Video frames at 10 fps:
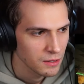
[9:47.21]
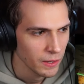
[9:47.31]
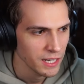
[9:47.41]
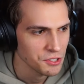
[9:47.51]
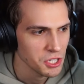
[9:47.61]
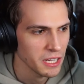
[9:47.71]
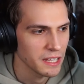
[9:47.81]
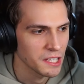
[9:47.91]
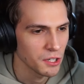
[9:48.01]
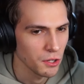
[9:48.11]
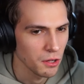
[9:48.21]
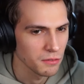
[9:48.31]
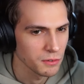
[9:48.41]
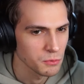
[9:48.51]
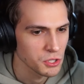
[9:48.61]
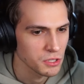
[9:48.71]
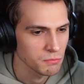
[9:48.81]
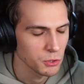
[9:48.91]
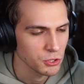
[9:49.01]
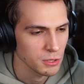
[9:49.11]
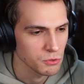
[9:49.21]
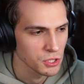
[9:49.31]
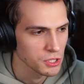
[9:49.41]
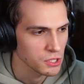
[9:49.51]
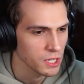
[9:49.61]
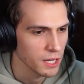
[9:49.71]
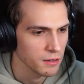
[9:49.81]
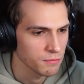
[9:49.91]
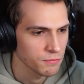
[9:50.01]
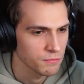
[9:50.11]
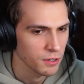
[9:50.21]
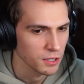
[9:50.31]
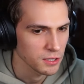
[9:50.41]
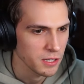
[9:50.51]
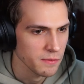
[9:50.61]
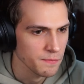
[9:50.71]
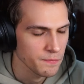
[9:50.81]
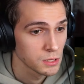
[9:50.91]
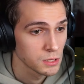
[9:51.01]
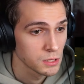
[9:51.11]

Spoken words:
Well, I guess she didn't kill all of them. Most of them she just kind of fucked up.